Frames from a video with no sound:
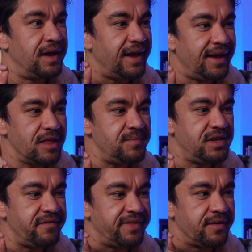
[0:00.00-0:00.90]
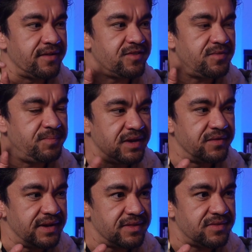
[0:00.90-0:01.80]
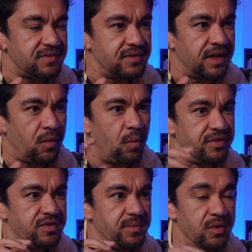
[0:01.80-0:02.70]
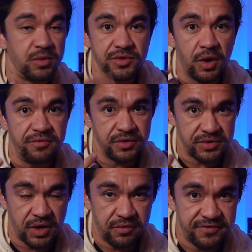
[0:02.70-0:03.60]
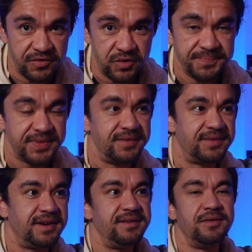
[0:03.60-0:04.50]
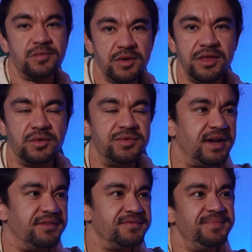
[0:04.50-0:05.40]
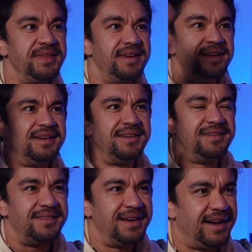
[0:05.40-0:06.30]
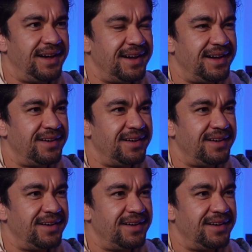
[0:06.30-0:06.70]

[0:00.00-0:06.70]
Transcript: element of their experience that wants to be resolved or solved for, right? Really cool stuff. Why